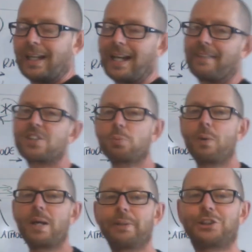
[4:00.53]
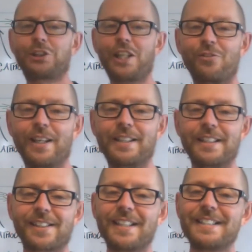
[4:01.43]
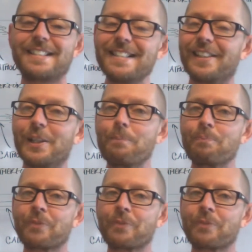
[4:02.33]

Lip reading: And this is where we generate this idea